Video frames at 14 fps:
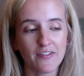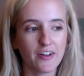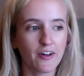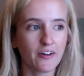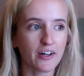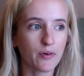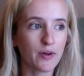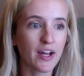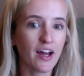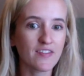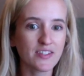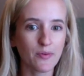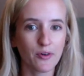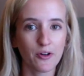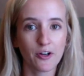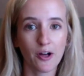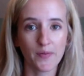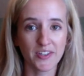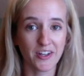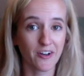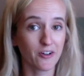We have someone who
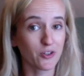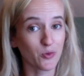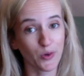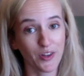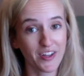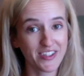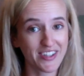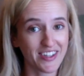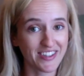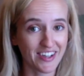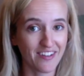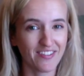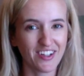comes in here who's really sensitive